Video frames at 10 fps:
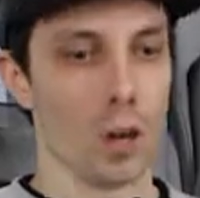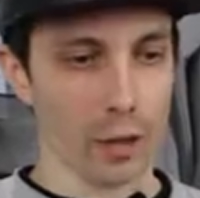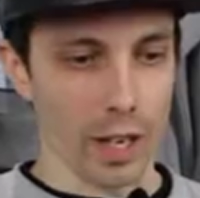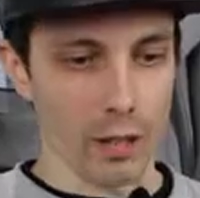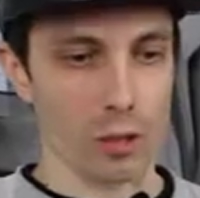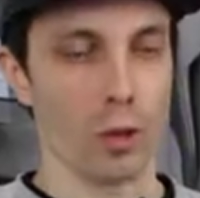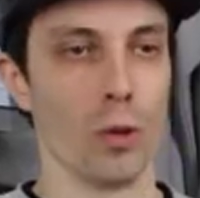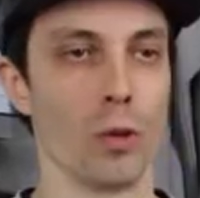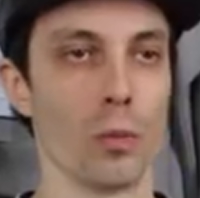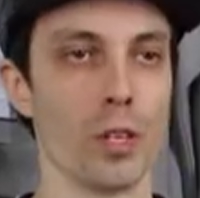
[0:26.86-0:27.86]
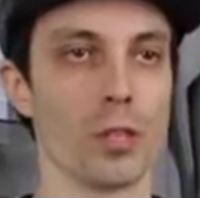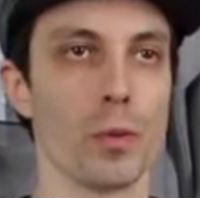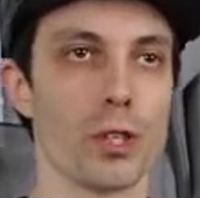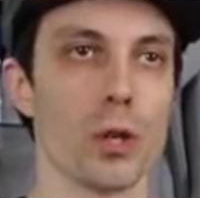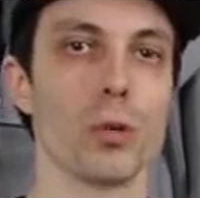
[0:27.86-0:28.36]
Okay, so the reason
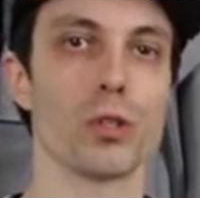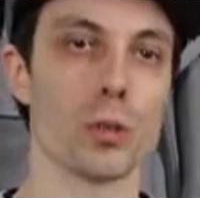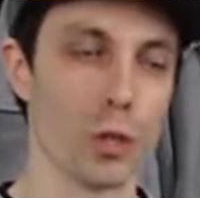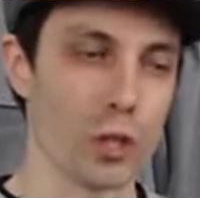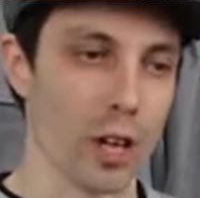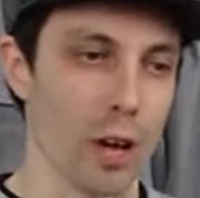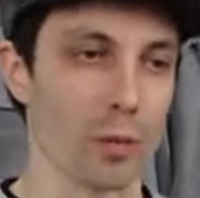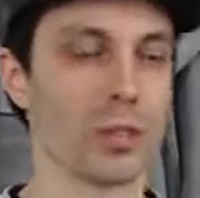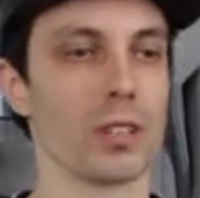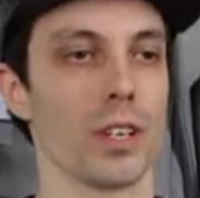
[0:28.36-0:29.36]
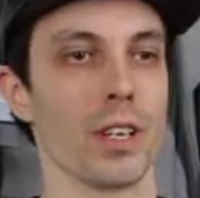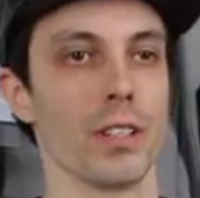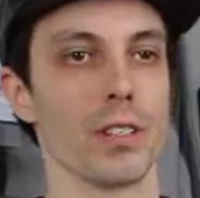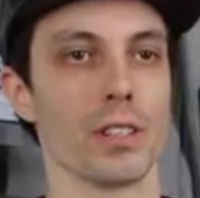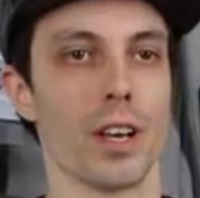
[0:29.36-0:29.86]
we chose Swisha House
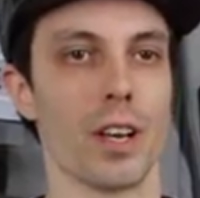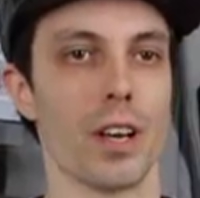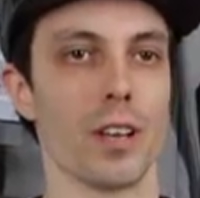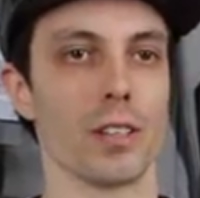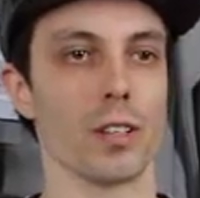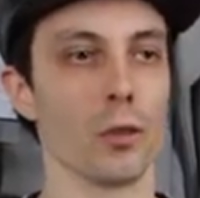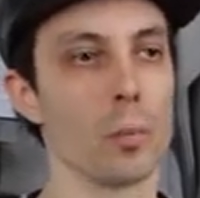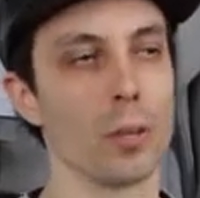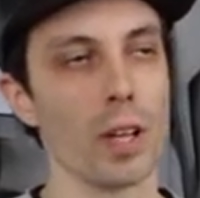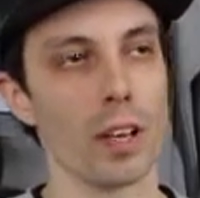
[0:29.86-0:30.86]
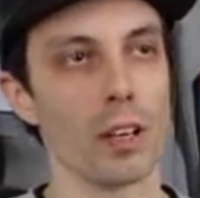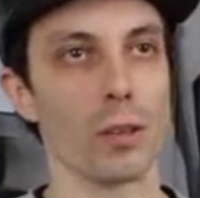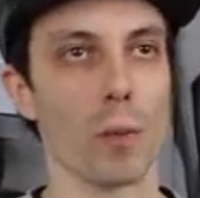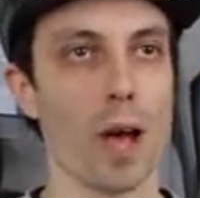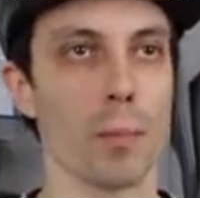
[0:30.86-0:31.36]
is uh, it's a little play
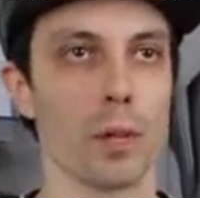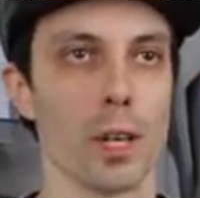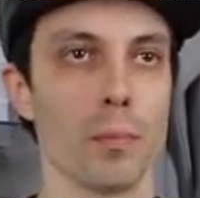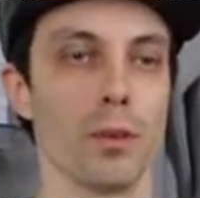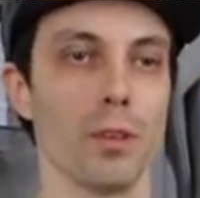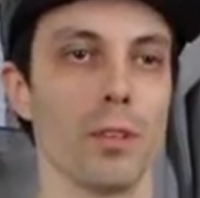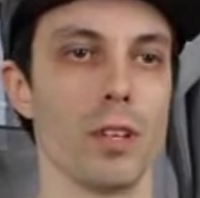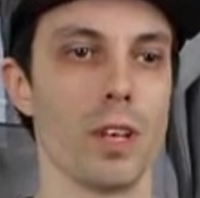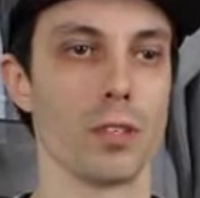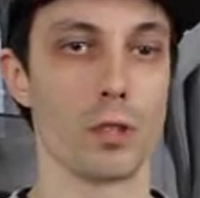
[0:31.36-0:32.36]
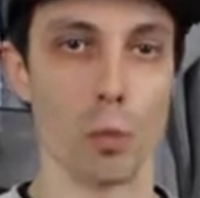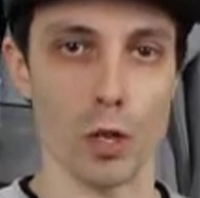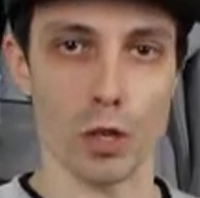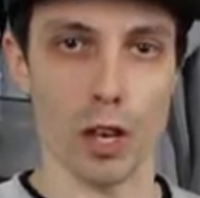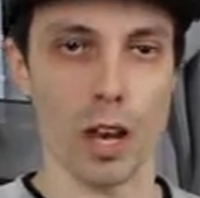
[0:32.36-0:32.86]
on the rap label
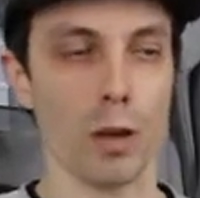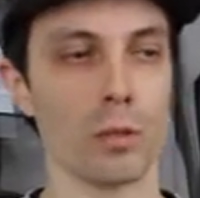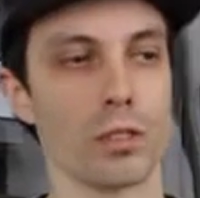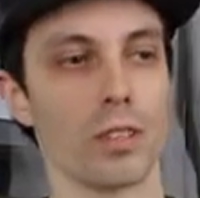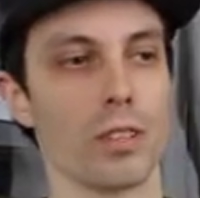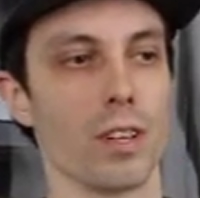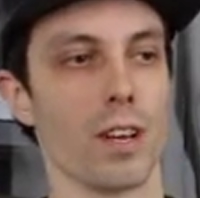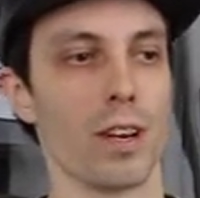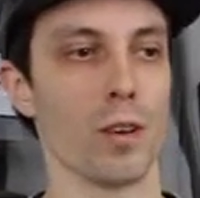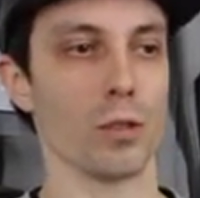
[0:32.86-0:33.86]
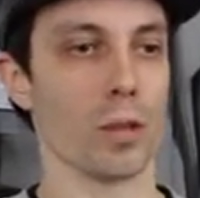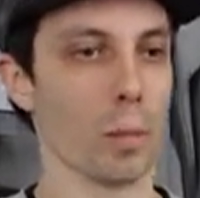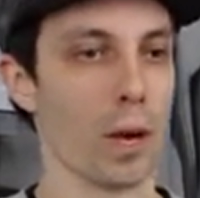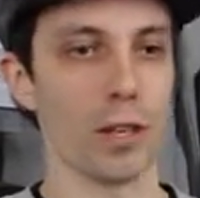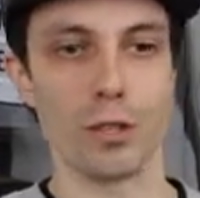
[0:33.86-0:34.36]
Swisha House. Uh, it was
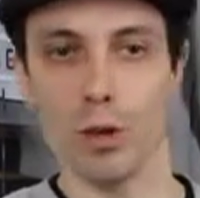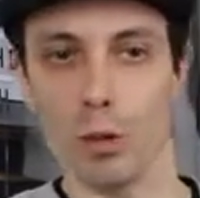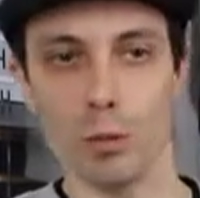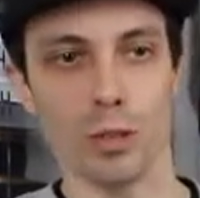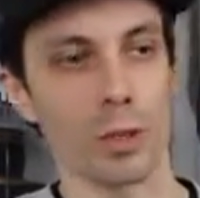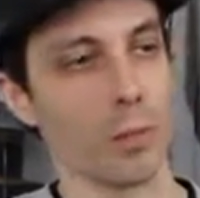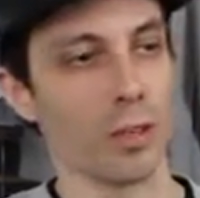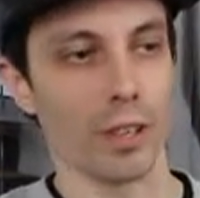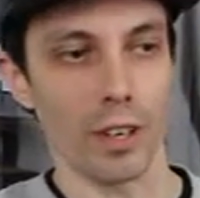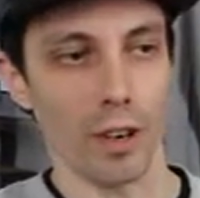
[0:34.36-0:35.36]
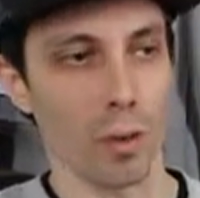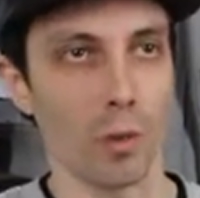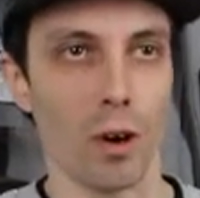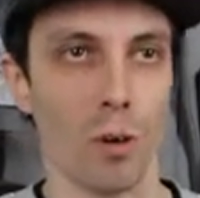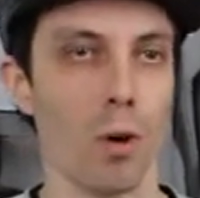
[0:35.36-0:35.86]
like Mike Jones, Chamillionaire,
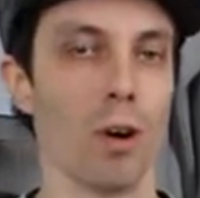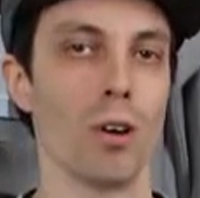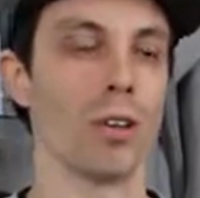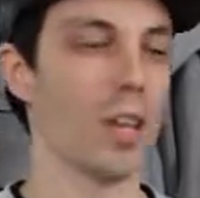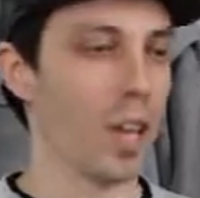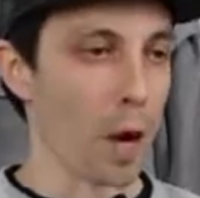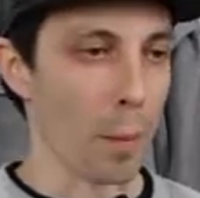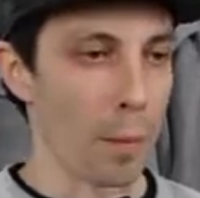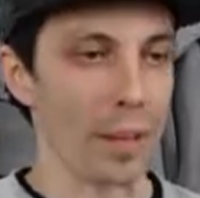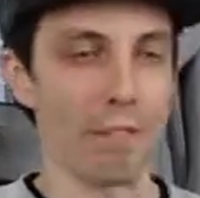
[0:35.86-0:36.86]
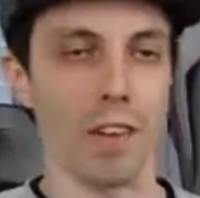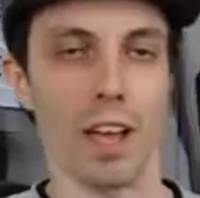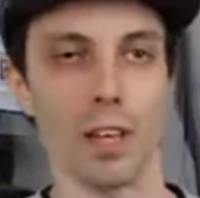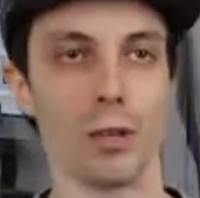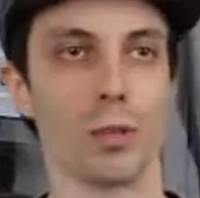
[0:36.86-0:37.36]
Paul Wall. I'm a big
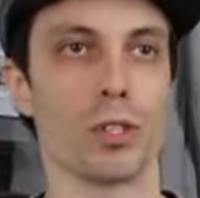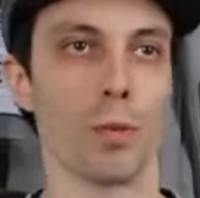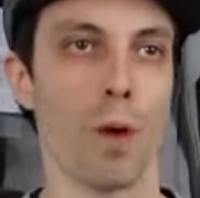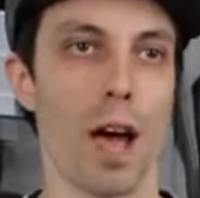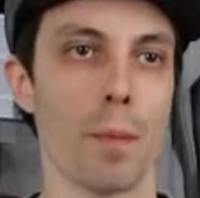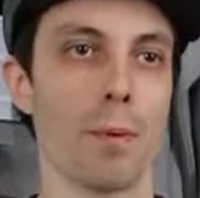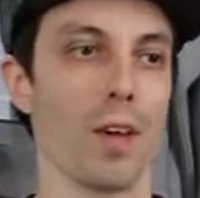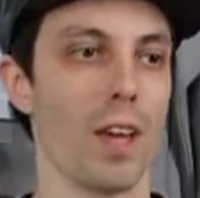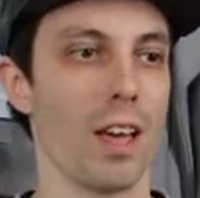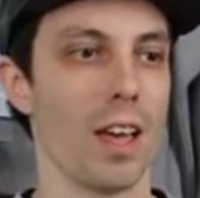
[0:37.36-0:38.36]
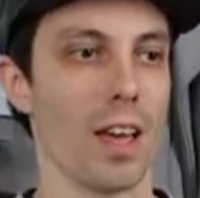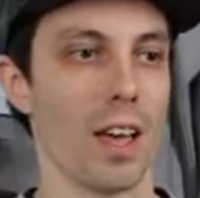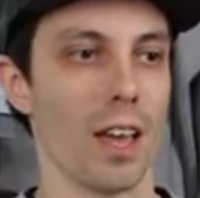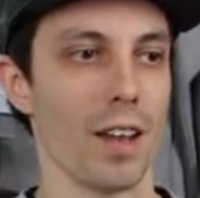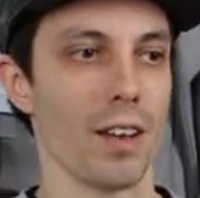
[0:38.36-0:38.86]
fan of Houston rap, yeah.
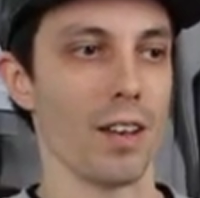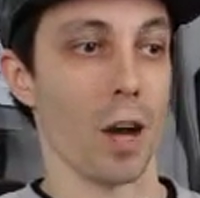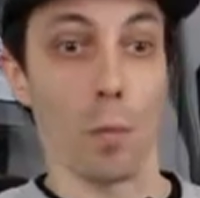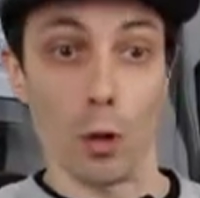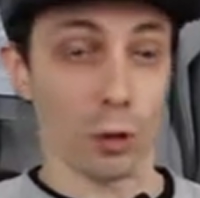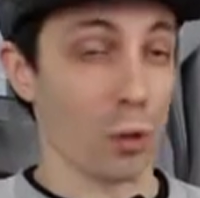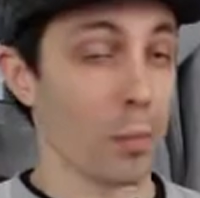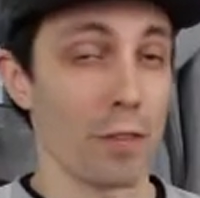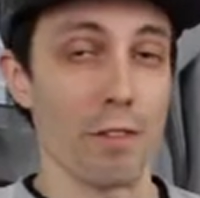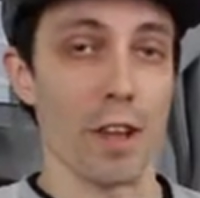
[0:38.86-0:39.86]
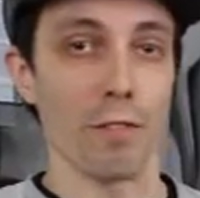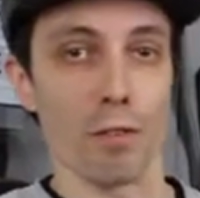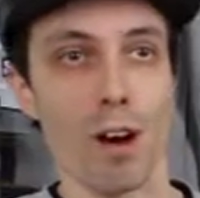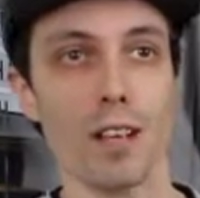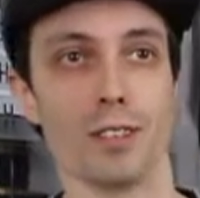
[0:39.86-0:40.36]
And I'm also a big fan of
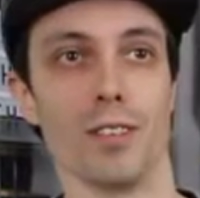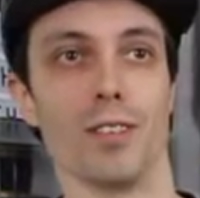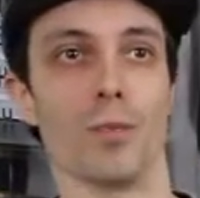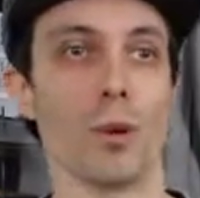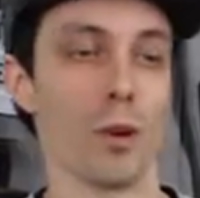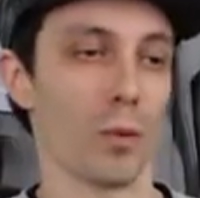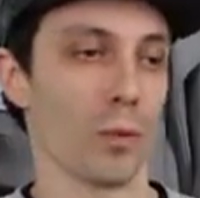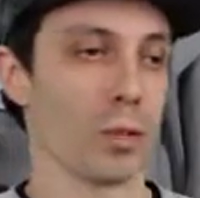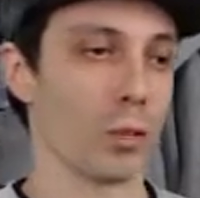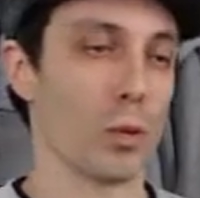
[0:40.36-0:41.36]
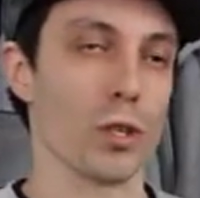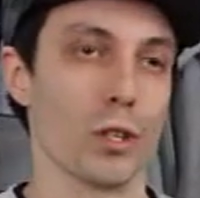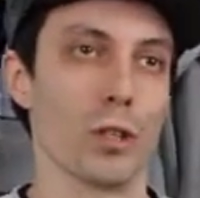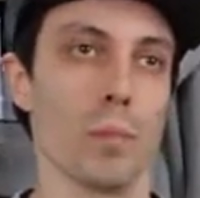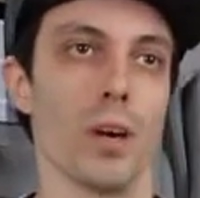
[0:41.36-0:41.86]
rosin, where we were
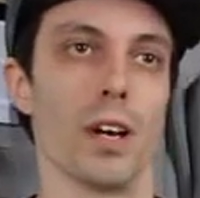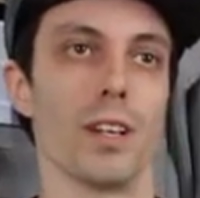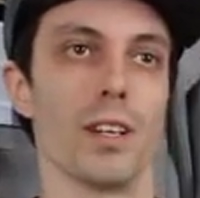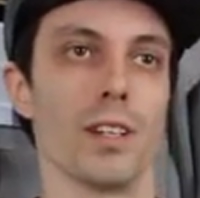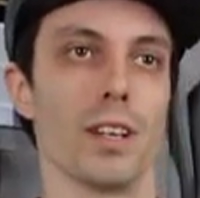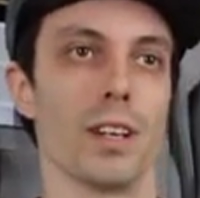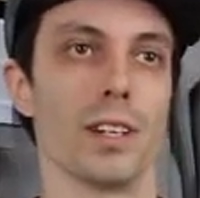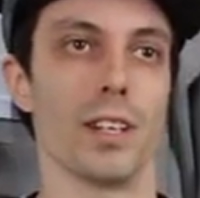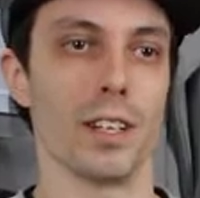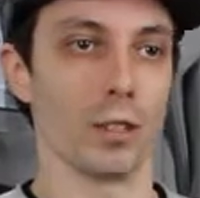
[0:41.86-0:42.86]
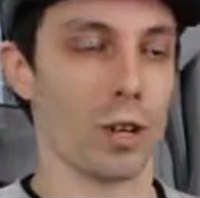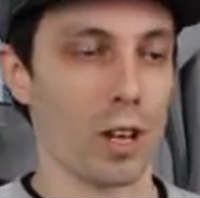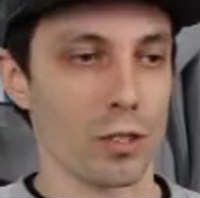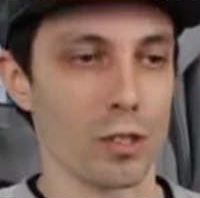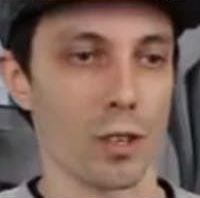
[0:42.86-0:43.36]
squishing the bud and uh, getting the
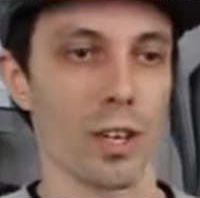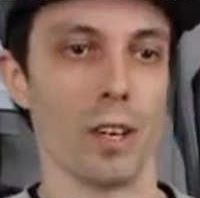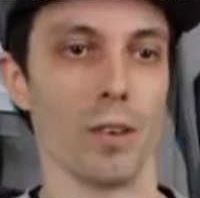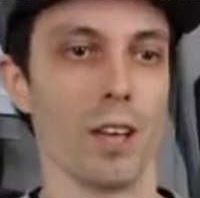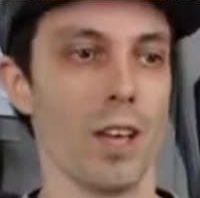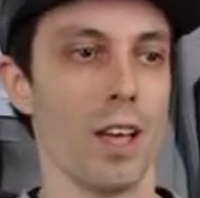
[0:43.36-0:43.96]
concentrate out.